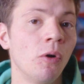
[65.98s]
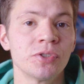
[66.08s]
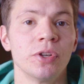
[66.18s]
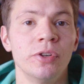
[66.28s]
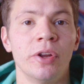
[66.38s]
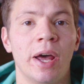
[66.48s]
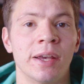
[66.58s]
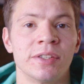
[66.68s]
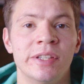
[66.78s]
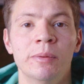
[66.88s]
also known
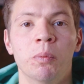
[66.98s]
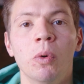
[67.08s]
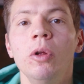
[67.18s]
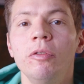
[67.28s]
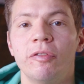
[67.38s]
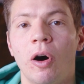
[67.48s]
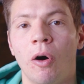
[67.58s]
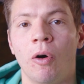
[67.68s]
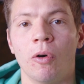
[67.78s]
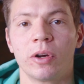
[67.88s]
as the wolf
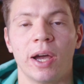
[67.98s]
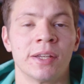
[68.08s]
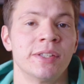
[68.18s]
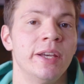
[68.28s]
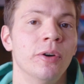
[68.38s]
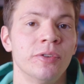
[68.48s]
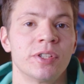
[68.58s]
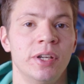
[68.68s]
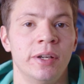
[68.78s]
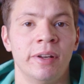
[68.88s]
hawk, as they
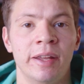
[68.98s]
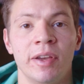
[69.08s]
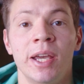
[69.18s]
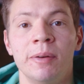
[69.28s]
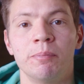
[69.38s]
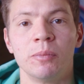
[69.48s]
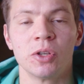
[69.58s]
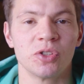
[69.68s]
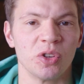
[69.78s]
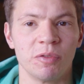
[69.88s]
hunt and live in
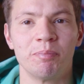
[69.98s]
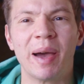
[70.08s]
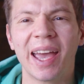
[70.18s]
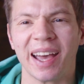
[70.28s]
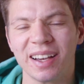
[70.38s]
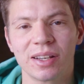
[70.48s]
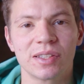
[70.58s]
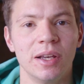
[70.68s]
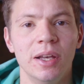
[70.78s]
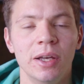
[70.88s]
sort of
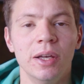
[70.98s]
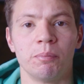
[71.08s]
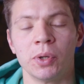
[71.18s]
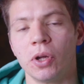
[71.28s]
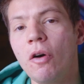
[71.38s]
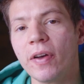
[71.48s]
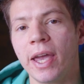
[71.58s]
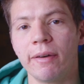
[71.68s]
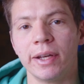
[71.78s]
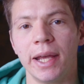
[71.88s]
packs. But over
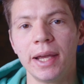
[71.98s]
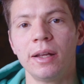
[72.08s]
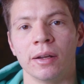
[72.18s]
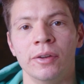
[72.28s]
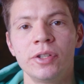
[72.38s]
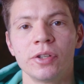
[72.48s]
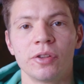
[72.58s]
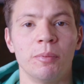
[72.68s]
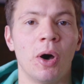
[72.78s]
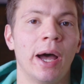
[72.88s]
here in England,
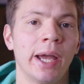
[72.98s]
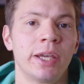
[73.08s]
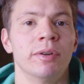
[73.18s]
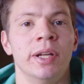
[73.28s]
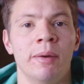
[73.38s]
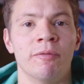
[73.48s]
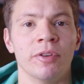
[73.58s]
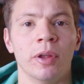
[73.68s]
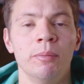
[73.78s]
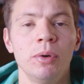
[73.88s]
the more accurate name
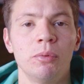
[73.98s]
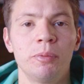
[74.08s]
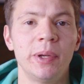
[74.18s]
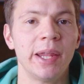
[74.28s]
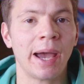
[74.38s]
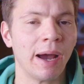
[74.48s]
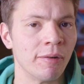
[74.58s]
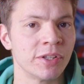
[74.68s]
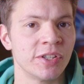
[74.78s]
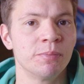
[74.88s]
for them would be the
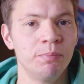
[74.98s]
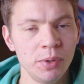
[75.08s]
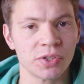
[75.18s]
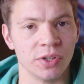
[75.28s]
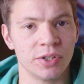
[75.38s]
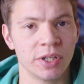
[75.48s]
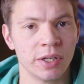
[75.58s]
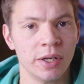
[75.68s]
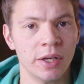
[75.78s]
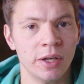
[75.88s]
Harris's buzzard.
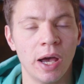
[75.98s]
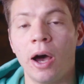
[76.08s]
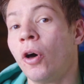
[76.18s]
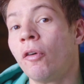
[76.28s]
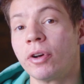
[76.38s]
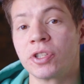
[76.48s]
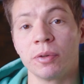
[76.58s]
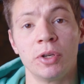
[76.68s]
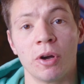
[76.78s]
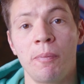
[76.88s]
And over in
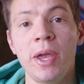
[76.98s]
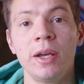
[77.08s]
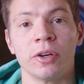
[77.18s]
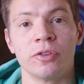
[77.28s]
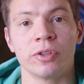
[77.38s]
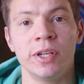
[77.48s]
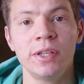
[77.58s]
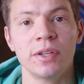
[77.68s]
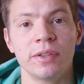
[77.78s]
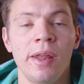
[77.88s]
some European
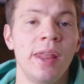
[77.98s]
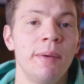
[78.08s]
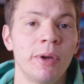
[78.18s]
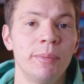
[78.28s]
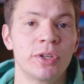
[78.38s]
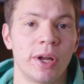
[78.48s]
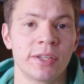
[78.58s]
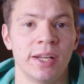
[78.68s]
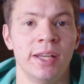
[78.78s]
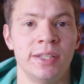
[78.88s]
countries, their name can be
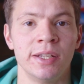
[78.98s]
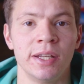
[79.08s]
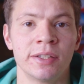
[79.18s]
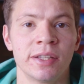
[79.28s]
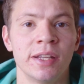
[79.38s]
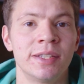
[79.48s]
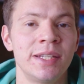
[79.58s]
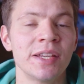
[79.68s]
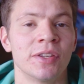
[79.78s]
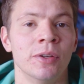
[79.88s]
translated into the
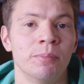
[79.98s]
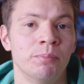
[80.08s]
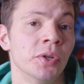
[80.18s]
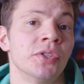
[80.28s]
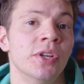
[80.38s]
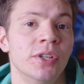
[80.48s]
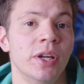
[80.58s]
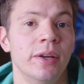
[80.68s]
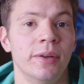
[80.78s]
desert buzzard.